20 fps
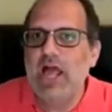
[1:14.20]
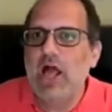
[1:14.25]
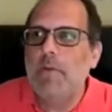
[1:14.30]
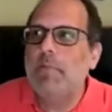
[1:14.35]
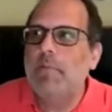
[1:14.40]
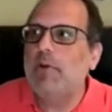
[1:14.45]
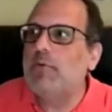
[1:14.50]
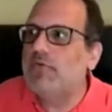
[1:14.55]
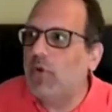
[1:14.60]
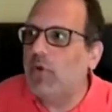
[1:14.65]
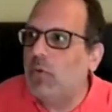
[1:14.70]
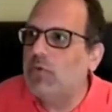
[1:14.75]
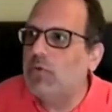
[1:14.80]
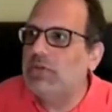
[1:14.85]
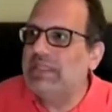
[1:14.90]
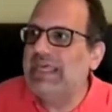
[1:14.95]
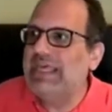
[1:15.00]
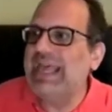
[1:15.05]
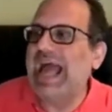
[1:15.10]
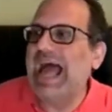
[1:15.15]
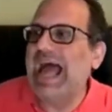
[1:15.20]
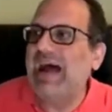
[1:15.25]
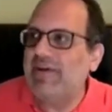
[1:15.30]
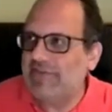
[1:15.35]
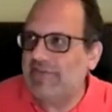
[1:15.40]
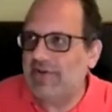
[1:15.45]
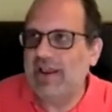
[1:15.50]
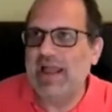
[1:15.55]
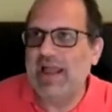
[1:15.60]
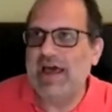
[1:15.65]
But it was only
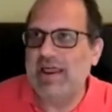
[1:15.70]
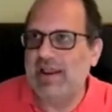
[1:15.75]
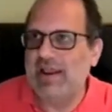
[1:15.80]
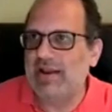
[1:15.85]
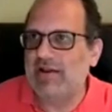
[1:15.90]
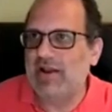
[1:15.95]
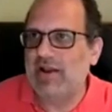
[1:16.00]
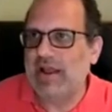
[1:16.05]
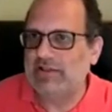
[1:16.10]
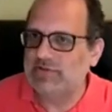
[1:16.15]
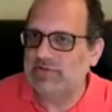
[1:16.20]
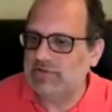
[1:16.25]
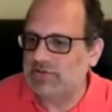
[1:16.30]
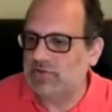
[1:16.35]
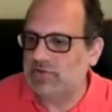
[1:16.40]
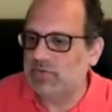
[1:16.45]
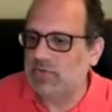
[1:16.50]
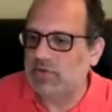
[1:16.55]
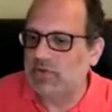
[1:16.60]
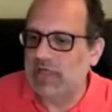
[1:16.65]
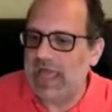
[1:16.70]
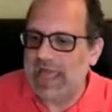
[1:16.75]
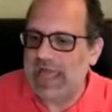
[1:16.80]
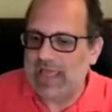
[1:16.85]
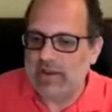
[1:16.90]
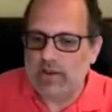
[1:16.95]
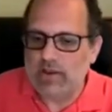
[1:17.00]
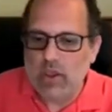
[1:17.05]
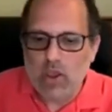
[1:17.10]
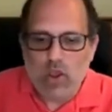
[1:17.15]
after I got out of graduate school
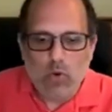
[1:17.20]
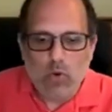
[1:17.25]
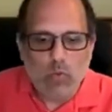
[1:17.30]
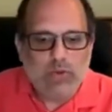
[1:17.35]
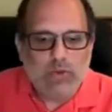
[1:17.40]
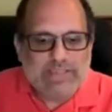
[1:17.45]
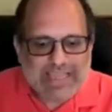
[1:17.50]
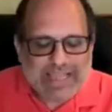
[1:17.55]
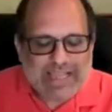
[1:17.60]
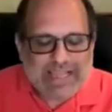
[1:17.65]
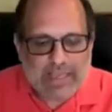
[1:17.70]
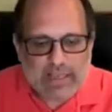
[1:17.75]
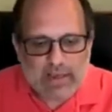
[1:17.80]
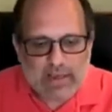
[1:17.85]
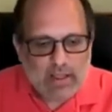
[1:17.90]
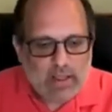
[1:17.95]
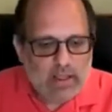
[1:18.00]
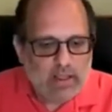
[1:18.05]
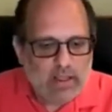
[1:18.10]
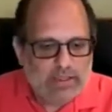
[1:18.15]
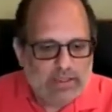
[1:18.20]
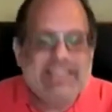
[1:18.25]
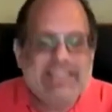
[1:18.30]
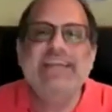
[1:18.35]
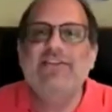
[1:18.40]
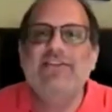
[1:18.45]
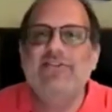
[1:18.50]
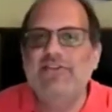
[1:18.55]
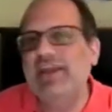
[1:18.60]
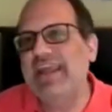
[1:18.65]
and was in
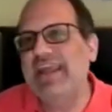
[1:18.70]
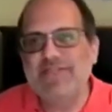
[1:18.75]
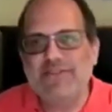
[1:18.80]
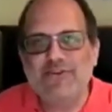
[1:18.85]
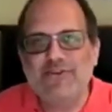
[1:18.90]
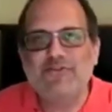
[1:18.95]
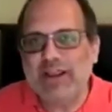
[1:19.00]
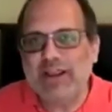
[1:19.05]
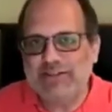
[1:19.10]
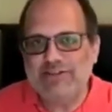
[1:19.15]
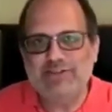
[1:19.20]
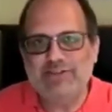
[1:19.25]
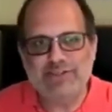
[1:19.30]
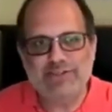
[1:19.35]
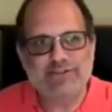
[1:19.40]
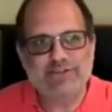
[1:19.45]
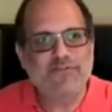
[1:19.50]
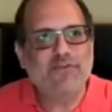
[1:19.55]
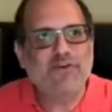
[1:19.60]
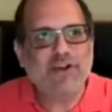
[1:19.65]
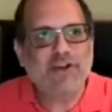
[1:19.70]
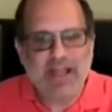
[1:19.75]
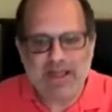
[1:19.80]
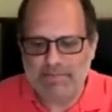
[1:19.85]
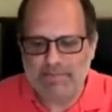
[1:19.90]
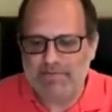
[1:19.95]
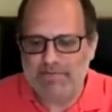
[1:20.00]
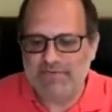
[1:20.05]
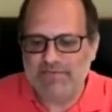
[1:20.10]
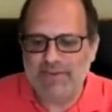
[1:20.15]
teaching in the trenches for a
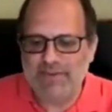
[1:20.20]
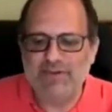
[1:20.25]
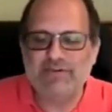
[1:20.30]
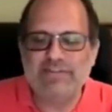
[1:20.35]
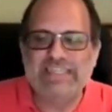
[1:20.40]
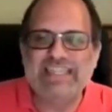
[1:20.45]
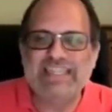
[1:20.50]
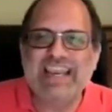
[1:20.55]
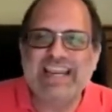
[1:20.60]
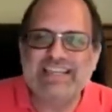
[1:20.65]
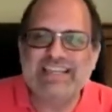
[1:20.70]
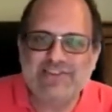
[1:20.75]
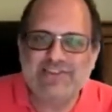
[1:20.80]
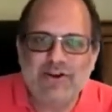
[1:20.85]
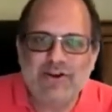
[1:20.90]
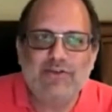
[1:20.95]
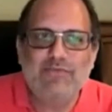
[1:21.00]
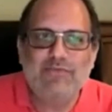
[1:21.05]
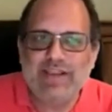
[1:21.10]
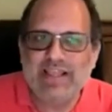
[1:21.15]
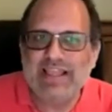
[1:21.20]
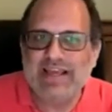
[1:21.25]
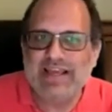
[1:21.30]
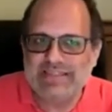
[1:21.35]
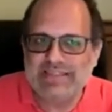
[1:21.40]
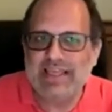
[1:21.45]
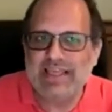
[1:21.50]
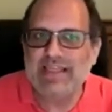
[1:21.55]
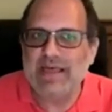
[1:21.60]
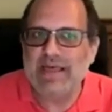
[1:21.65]
couple of years that I started
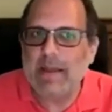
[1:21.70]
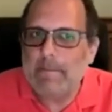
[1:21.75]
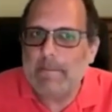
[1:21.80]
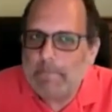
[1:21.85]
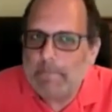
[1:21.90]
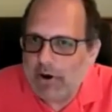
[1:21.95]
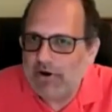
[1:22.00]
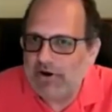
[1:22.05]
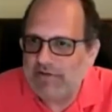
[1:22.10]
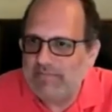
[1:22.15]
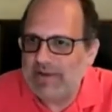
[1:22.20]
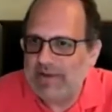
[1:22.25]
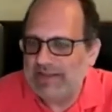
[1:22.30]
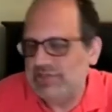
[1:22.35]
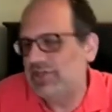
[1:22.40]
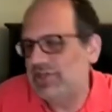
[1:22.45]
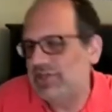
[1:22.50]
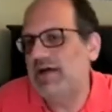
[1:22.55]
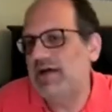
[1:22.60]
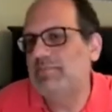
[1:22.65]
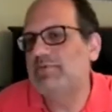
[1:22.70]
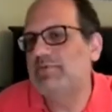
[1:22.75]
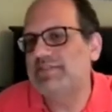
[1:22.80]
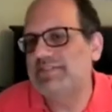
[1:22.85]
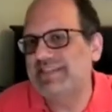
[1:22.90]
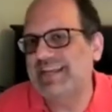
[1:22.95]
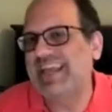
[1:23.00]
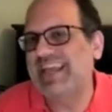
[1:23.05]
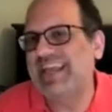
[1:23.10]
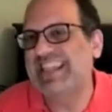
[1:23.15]
realizing that part of my job was
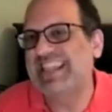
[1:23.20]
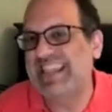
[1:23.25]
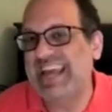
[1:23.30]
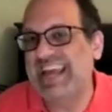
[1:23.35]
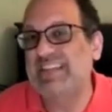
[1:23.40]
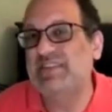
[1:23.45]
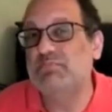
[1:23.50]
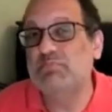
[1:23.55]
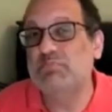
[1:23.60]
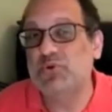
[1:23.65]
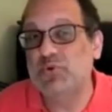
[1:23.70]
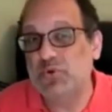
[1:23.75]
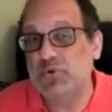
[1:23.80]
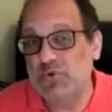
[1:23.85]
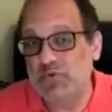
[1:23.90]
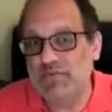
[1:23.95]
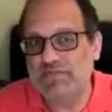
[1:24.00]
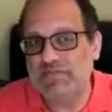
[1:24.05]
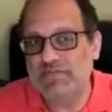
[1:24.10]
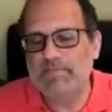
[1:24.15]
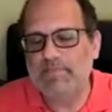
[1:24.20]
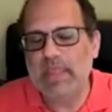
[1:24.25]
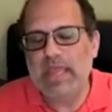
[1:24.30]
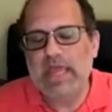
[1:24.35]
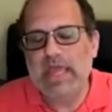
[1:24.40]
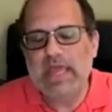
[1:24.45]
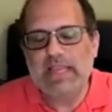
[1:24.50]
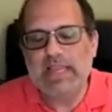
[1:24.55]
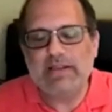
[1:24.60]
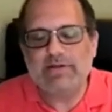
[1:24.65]
to collect moves.
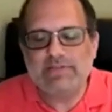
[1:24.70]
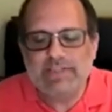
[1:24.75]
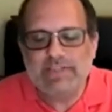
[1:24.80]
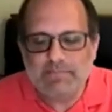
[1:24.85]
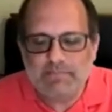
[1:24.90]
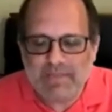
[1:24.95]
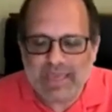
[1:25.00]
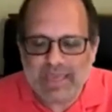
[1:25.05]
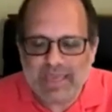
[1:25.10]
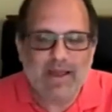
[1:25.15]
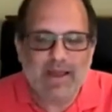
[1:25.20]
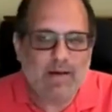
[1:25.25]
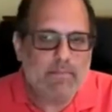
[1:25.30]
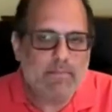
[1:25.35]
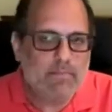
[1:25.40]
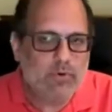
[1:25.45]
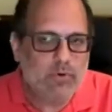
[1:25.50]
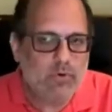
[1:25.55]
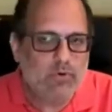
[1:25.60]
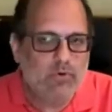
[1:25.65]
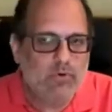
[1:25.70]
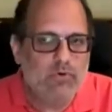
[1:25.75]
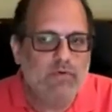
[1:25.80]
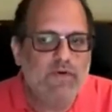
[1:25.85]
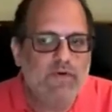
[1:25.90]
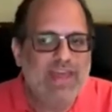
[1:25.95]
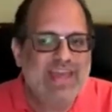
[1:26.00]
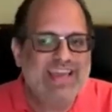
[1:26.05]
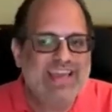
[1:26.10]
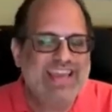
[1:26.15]
Now, to me, a
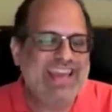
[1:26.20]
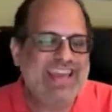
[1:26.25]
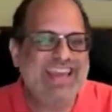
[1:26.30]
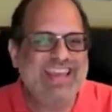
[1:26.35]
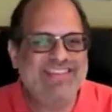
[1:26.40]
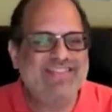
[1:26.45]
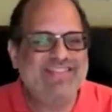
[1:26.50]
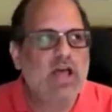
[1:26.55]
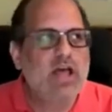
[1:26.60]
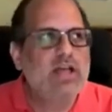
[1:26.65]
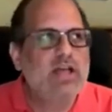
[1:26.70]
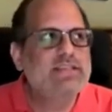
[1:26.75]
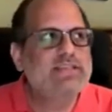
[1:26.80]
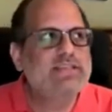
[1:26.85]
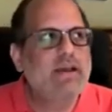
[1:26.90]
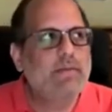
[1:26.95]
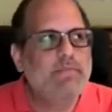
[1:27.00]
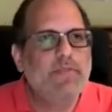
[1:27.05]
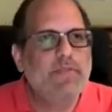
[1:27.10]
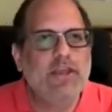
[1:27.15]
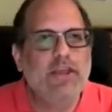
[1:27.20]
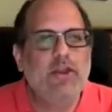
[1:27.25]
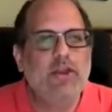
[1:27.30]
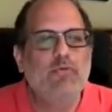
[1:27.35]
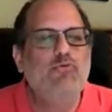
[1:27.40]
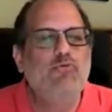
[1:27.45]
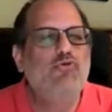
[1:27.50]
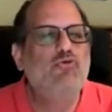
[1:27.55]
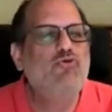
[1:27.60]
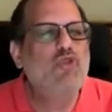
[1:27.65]
move is something
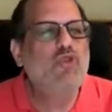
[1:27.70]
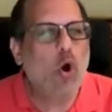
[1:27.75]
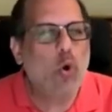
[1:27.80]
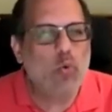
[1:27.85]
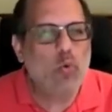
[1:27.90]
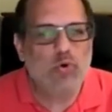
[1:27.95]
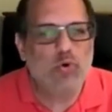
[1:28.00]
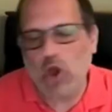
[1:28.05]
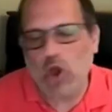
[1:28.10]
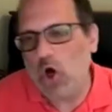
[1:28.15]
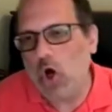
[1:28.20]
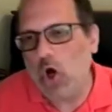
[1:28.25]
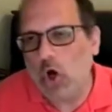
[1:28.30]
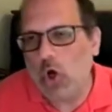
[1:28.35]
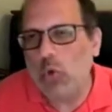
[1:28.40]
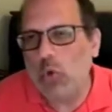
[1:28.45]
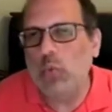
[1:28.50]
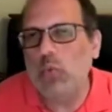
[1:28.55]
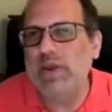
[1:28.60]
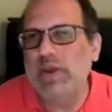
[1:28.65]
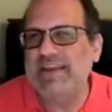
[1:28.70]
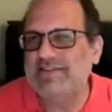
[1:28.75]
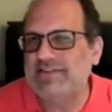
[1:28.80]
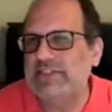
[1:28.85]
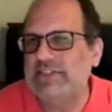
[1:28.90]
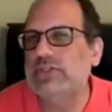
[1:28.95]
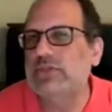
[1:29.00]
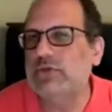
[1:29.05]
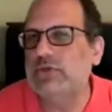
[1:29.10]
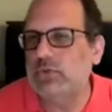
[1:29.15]
you don't always
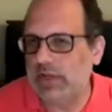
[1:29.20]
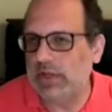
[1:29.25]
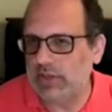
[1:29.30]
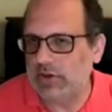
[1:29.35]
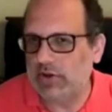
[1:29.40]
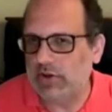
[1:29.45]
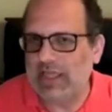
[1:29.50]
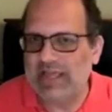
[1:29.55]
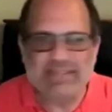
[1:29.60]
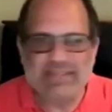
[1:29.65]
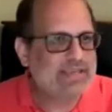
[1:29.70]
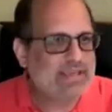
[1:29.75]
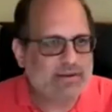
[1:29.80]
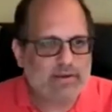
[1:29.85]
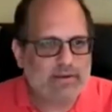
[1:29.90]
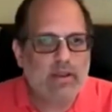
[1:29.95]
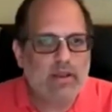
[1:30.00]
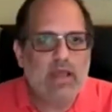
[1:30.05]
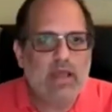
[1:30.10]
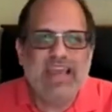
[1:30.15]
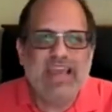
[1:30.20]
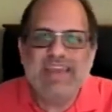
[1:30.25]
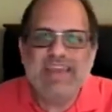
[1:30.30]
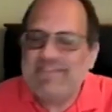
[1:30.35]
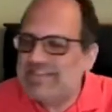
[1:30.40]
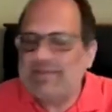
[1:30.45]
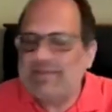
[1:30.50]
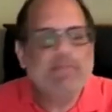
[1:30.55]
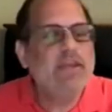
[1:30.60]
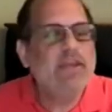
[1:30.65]
do in your lesson if
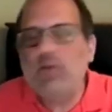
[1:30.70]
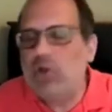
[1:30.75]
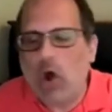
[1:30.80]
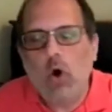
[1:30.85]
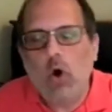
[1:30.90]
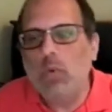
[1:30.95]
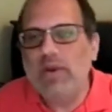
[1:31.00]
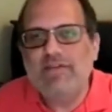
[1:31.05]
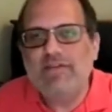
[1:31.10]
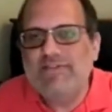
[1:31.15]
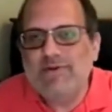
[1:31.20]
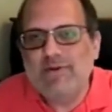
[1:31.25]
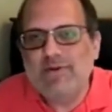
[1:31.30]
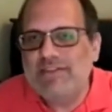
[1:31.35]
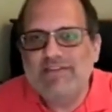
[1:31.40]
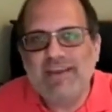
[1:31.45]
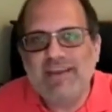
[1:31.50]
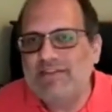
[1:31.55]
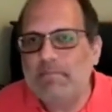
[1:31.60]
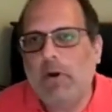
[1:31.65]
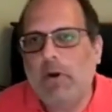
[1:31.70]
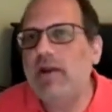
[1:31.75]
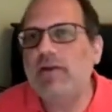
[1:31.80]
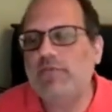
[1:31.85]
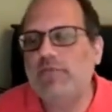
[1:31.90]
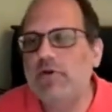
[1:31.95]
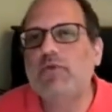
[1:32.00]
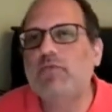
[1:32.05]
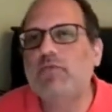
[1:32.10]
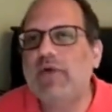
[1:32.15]
it's something you'd always do, it's, it's part
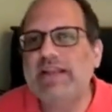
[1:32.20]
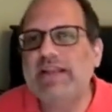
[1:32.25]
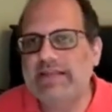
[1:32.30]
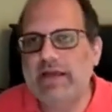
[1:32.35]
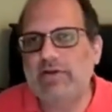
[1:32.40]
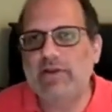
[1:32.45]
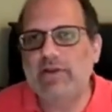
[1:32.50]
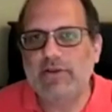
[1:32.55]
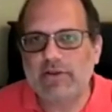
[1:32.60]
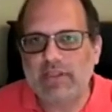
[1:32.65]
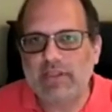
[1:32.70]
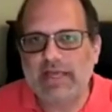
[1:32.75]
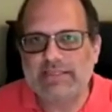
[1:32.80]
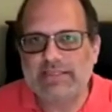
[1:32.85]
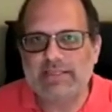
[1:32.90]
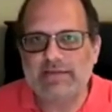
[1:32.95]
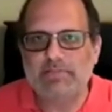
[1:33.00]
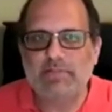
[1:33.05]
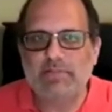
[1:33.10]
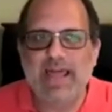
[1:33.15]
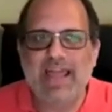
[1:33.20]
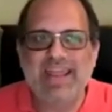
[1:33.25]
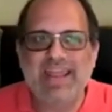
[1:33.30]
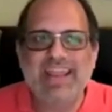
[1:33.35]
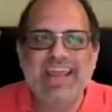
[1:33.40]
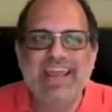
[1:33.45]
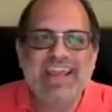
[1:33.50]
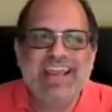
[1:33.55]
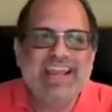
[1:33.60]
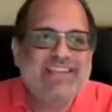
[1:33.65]
of what you write down in your lesson plan.
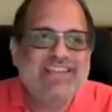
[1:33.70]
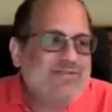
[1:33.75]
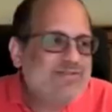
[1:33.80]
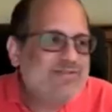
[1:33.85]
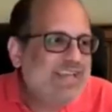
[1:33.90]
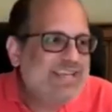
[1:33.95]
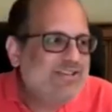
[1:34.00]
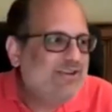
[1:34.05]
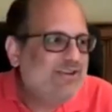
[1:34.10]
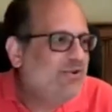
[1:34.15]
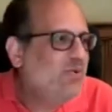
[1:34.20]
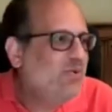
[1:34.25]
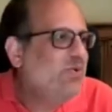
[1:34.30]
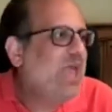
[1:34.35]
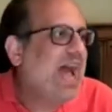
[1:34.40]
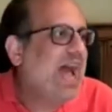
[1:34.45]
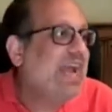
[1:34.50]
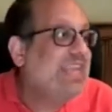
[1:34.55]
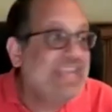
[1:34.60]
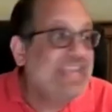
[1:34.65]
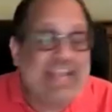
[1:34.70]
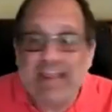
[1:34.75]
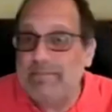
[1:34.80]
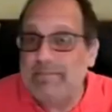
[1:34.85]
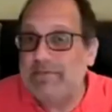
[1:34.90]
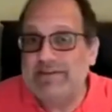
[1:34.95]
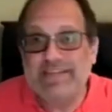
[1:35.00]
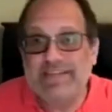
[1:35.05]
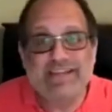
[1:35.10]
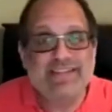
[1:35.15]
It's those things you do
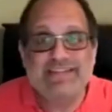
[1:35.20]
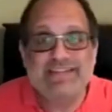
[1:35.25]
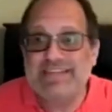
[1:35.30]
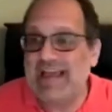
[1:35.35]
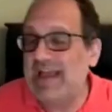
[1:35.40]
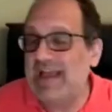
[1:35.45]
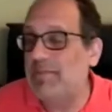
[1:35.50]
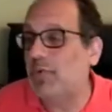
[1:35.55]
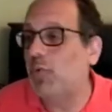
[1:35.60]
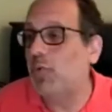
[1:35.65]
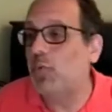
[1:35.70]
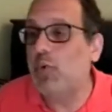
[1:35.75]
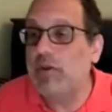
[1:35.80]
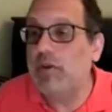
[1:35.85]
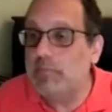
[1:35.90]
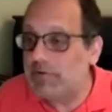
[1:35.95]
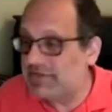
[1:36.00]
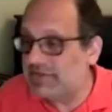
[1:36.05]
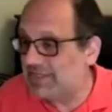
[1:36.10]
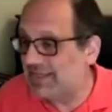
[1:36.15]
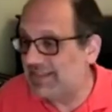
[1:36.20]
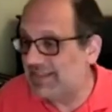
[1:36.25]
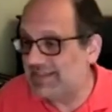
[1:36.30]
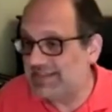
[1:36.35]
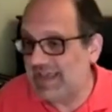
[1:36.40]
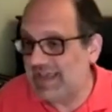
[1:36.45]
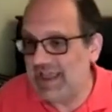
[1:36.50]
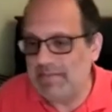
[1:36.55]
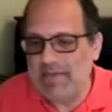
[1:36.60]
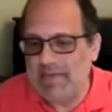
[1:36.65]
99% of the time or 1% of the
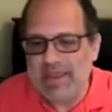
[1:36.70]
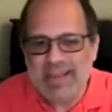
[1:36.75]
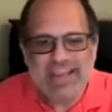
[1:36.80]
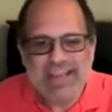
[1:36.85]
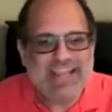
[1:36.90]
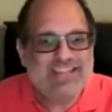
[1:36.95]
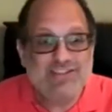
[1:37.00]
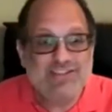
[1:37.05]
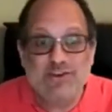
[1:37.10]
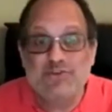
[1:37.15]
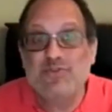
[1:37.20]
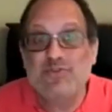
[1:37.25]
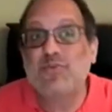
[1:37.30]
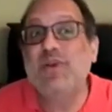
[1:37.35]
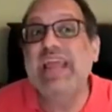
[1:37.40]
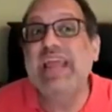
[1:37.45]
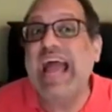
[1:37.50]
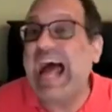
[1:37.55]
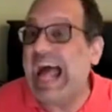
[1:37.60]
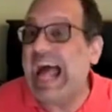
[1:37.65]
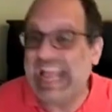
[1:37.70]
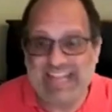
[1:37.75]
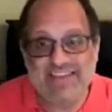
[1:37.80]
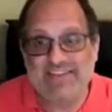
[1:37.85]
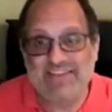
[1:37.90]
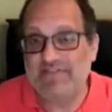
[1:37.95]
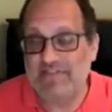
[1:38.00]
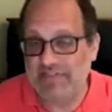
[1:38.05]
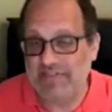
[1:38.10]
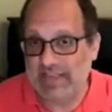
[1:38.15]
time. It's those
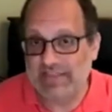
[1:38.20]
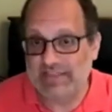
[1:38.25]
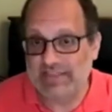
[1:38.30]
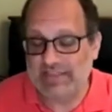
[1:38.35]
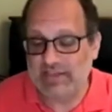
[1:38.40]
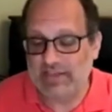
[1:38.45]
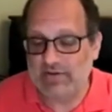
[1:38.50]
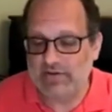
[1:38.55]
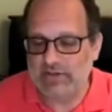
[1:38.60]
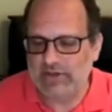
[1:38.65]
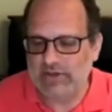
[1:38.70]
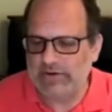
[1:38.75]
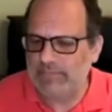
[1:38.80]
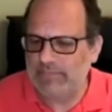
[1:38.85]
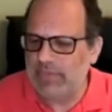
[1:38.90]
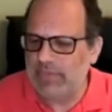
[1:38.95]
reactive things that you do.